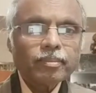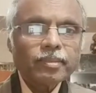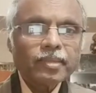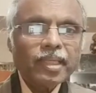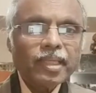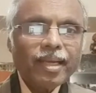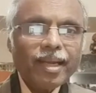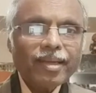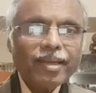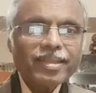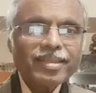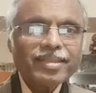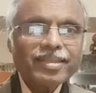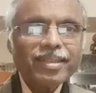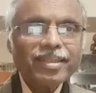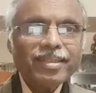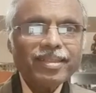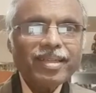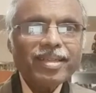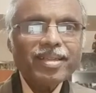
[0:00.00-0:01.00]
Let us see
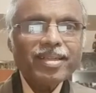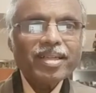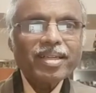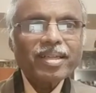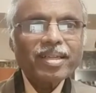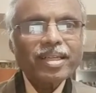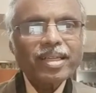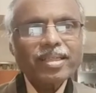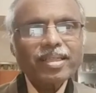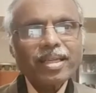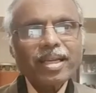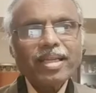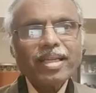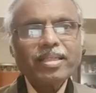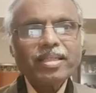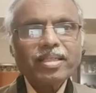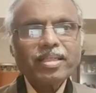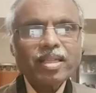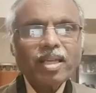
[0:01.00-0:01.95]
the crystallization